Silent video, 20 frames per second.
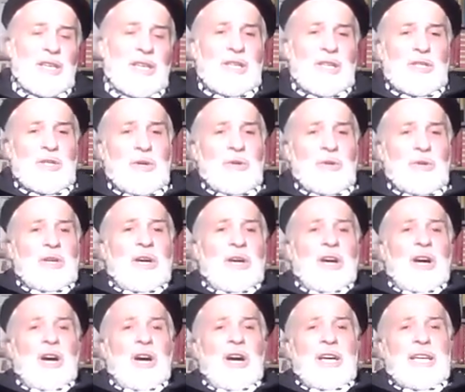So
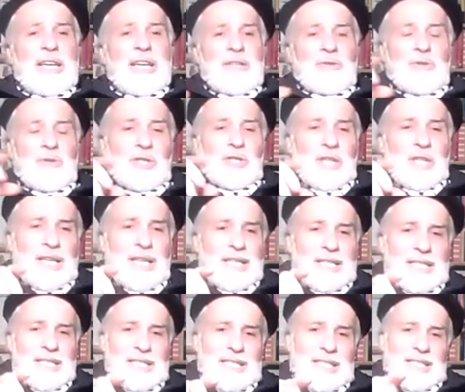iatrogenic
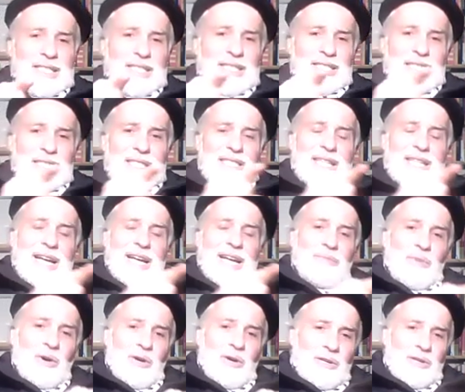diseases is that
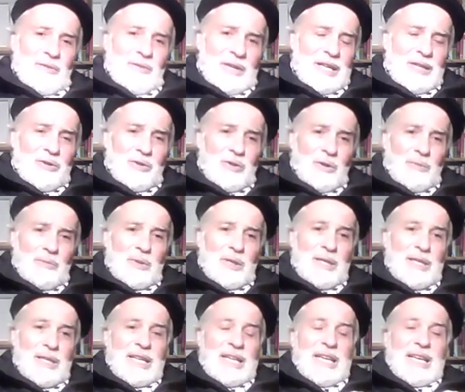part of
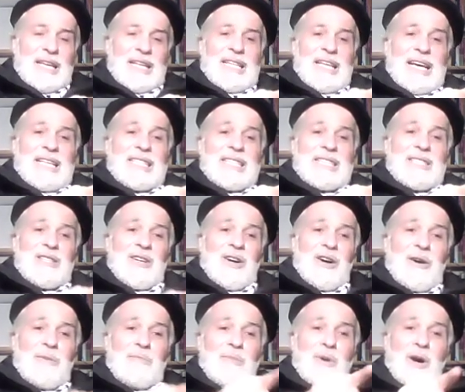entropy, that
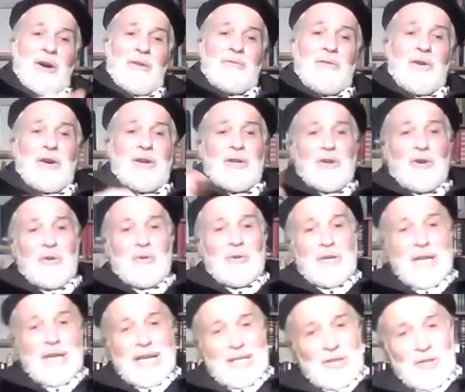sum of unknown
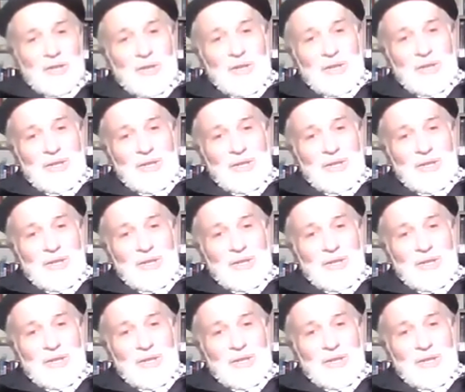nature.